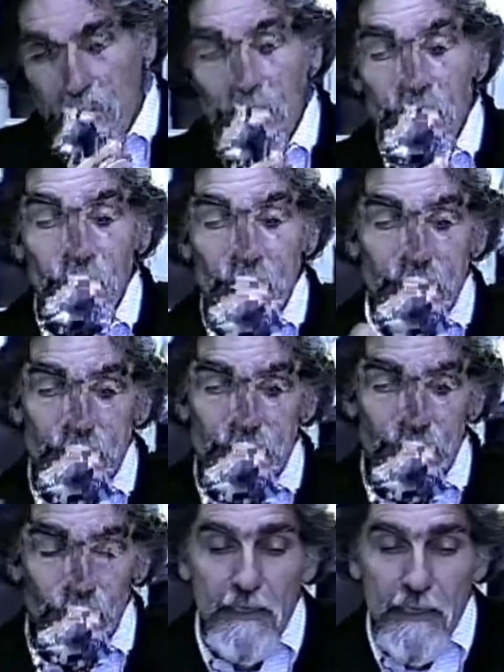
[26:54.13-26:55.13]

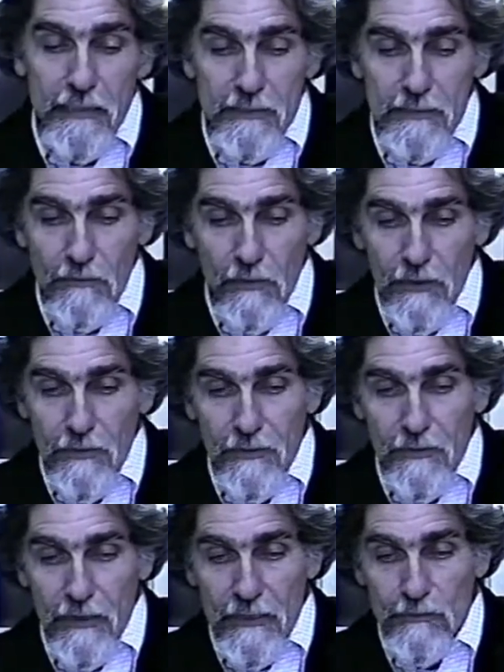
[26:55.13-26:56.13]
mathematics is related to
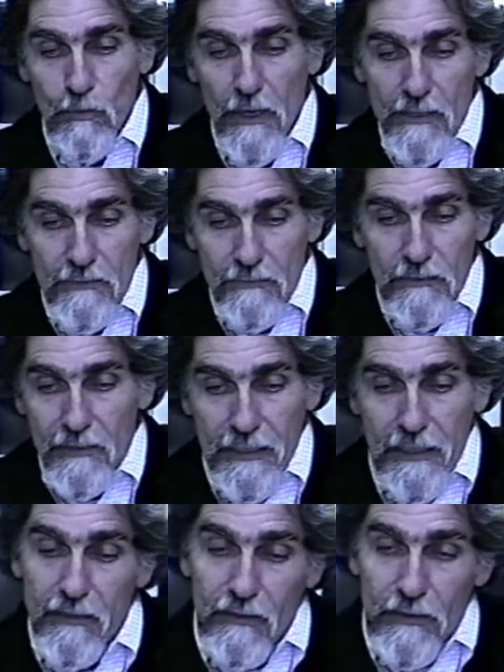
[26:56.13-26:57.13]
is ways of
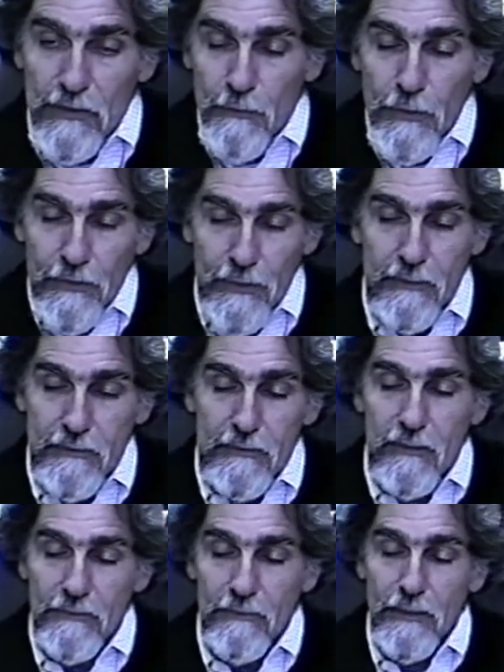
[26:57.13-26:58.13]
looking at
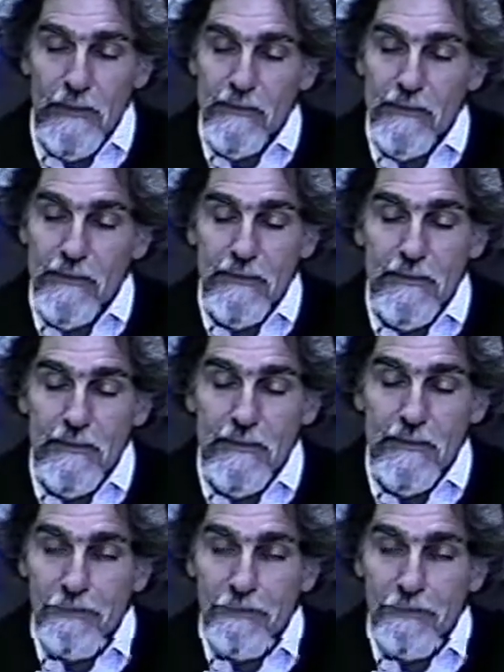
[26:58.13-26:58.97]
experience. That's what it is to